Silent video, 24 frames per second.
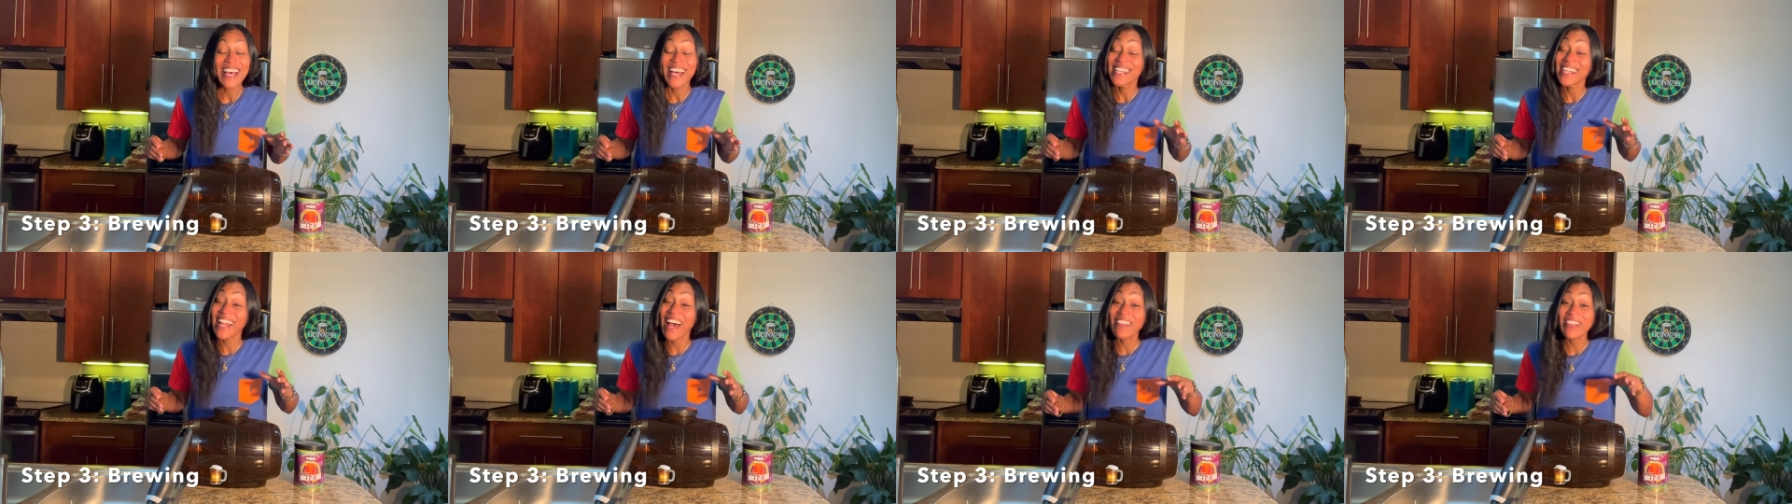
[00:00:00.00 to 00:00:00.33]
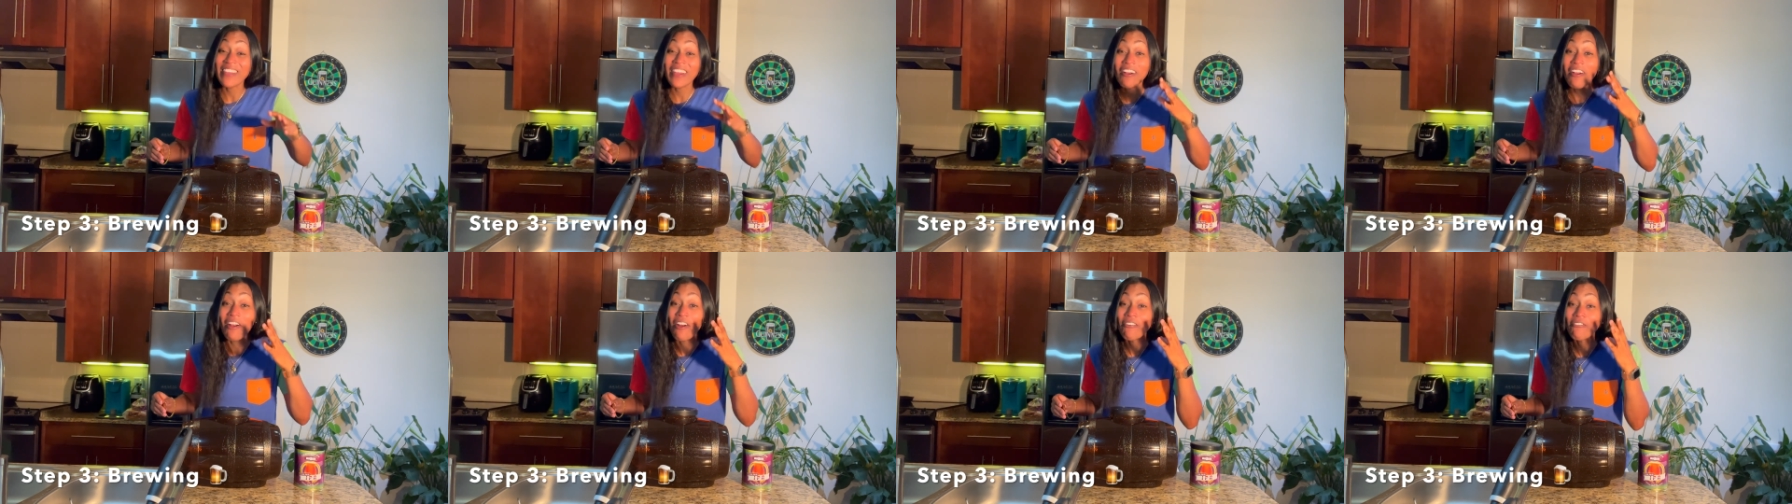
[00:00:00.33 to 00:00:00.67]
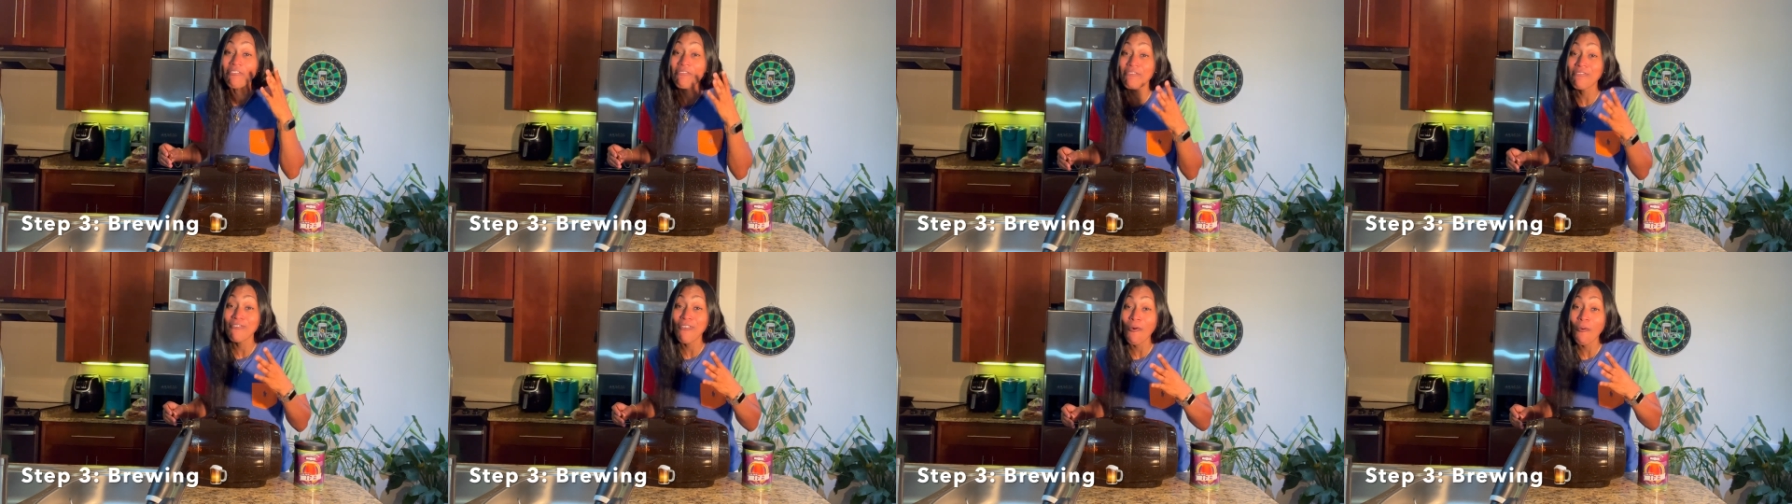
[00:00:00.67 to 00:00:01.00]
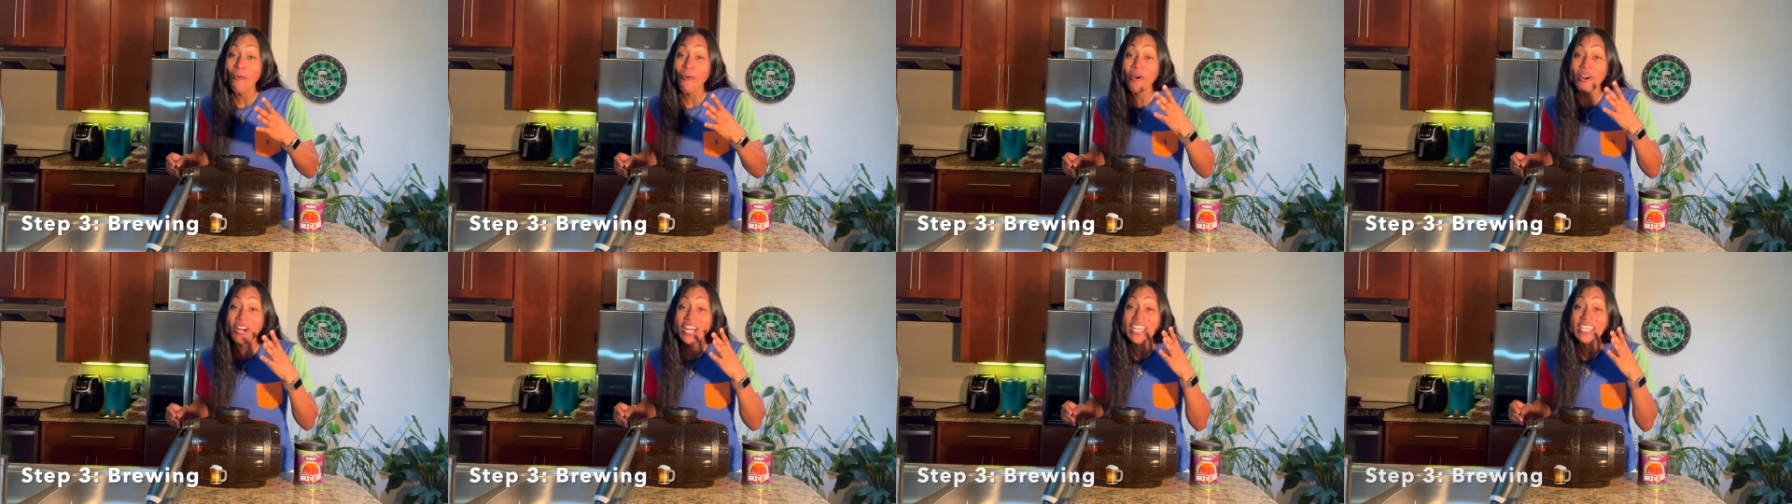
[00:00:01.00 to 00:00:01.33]
Now there are
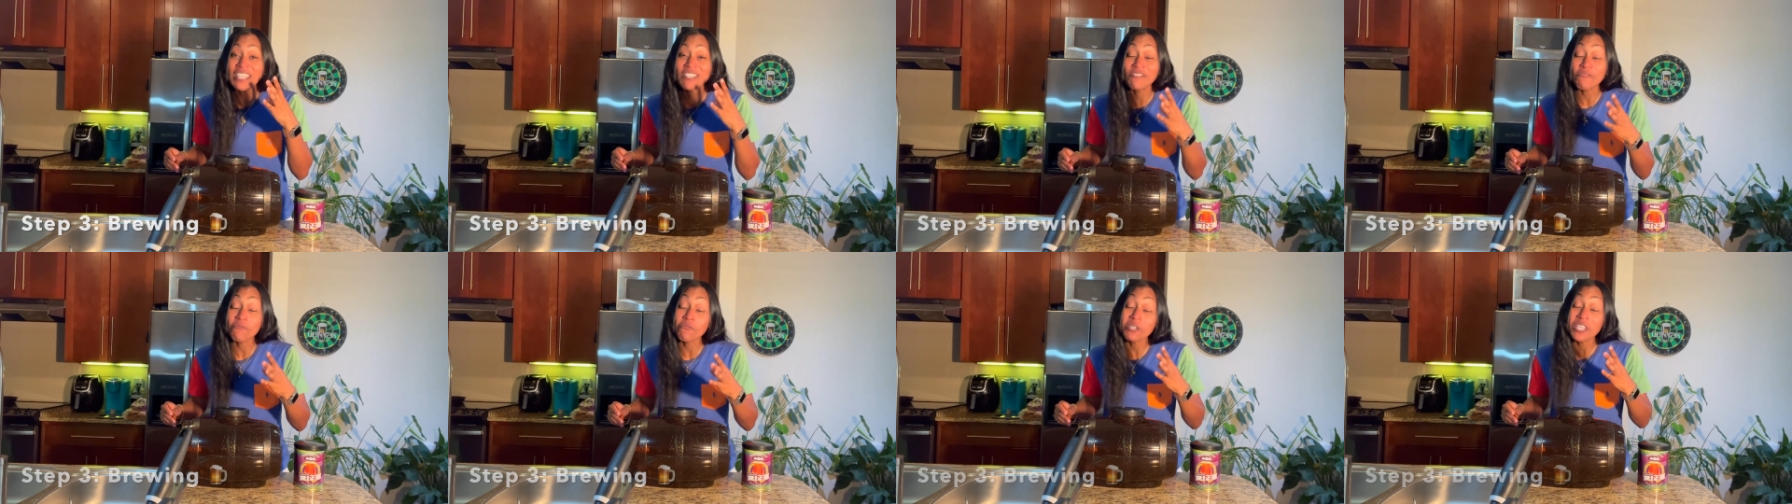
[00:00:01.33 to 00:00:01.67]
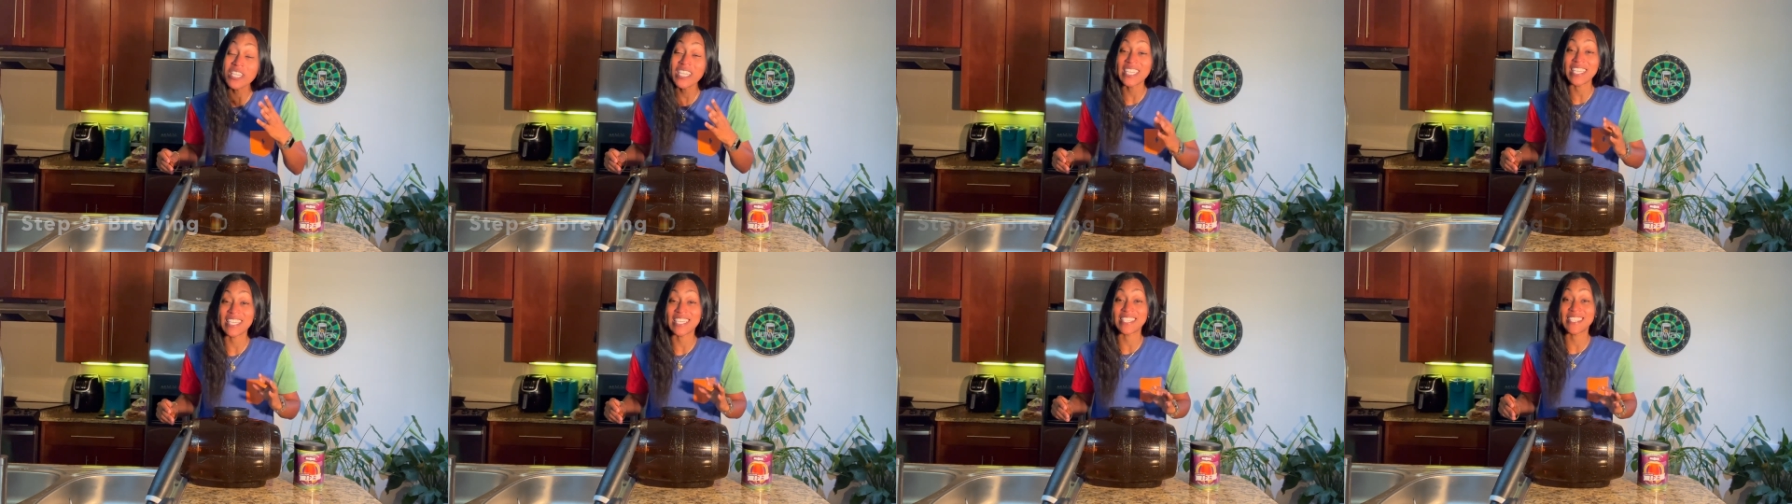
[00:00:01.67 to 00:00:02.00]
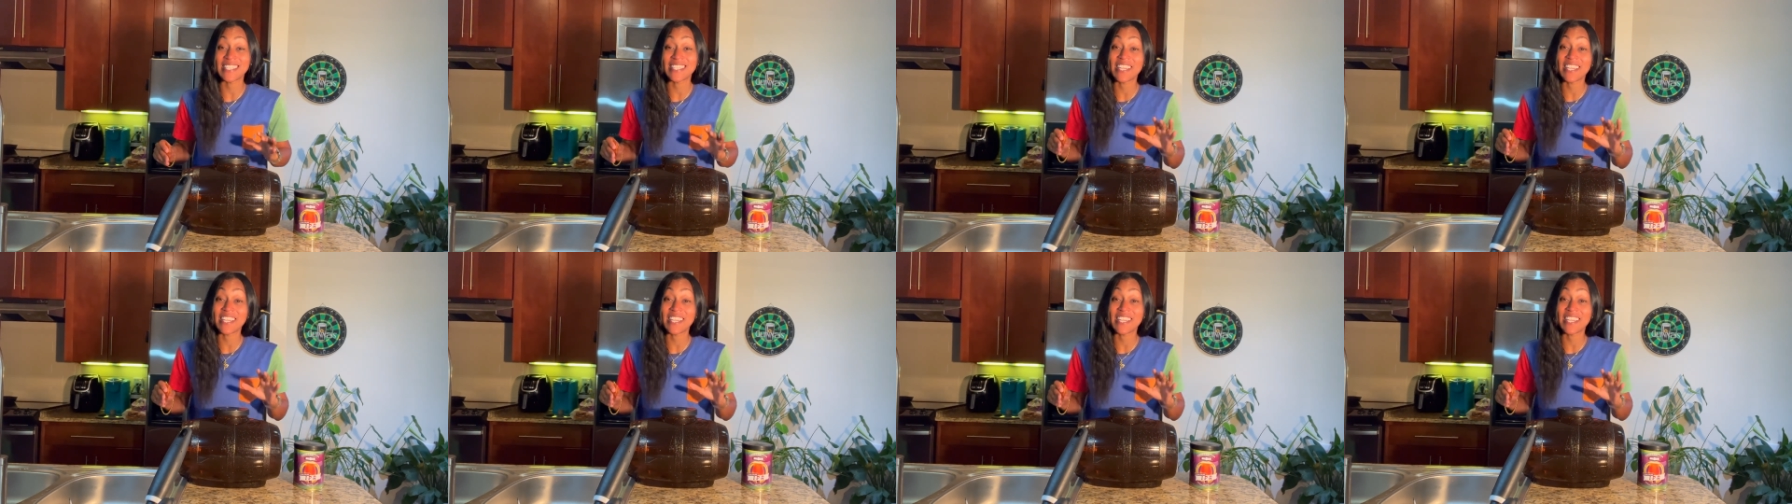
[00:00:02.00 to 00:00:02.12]
4 ingredients